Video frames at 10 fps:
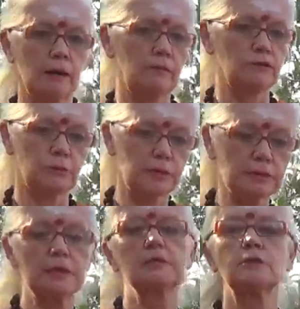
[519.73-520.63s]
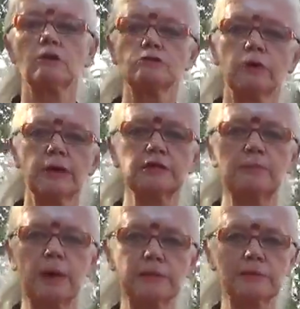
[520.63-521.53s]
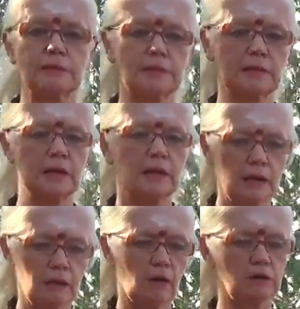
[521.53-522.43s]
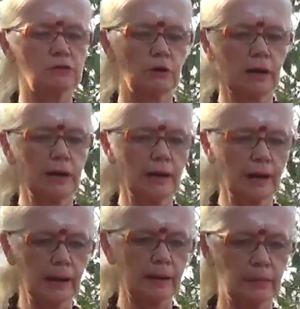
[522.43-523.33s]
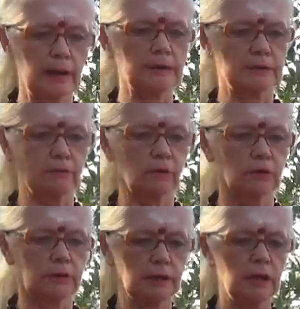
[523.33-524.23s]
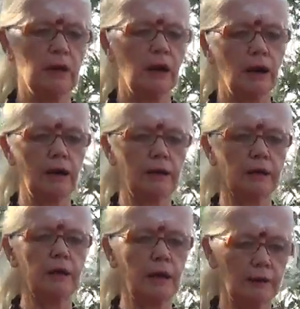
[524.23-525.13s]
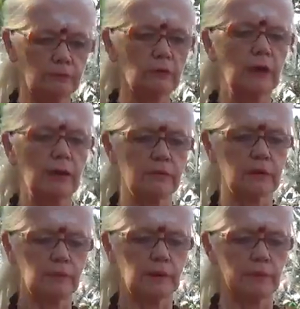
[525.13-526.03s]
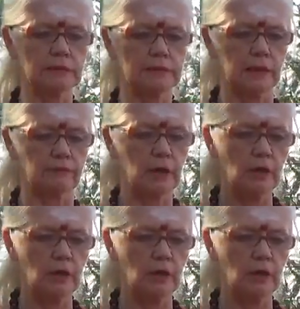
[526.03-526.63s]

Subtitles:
which means there is also expenses that also I'm as a volunteer I have to cover by myself.